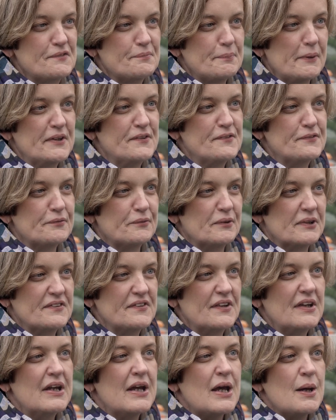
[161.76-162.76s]
space for
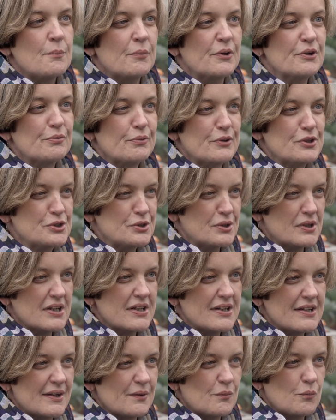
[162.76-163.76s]
it, but we
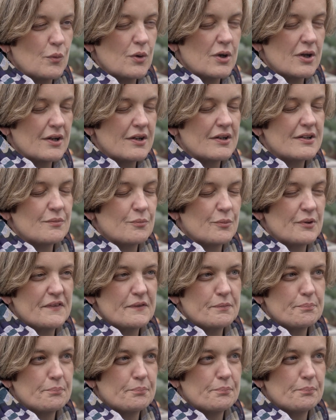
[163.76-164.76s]
try and work with
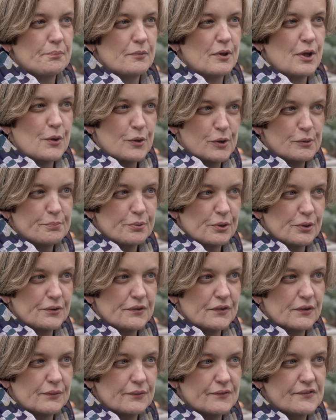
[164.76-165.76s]
local
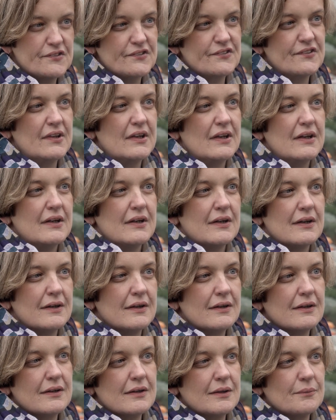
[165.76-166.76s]
produce
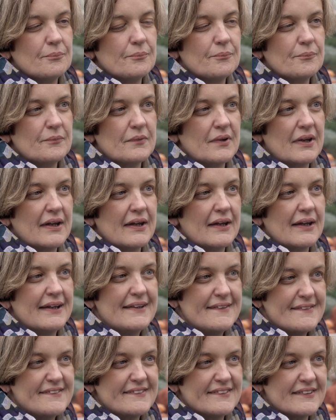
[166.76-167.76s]
um,
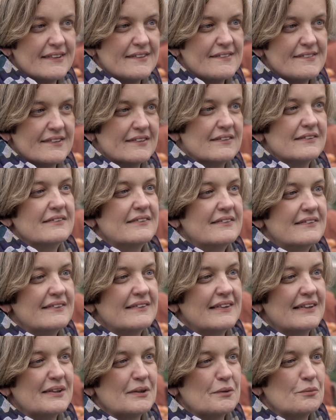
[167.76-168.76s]
in season
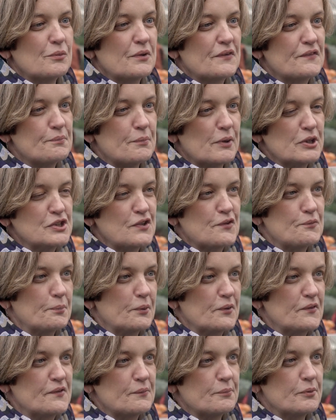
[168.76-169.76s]
as much as
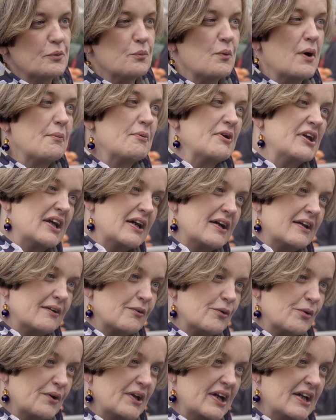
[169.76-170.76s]
possible where we can,
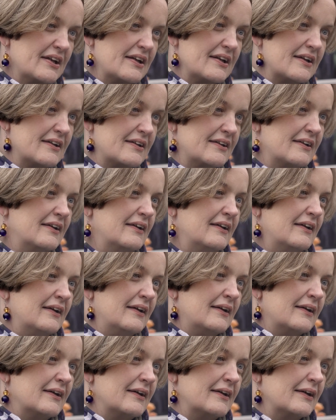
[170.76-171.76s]
organic,
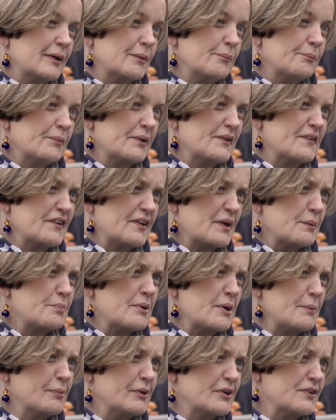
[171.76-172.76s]
um, but so that
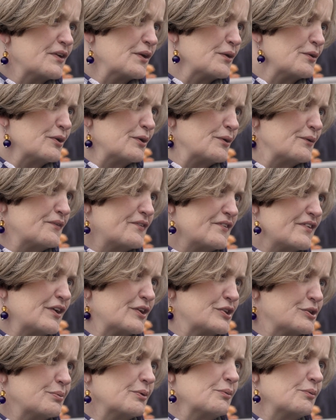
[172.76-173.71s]
people don't lose touch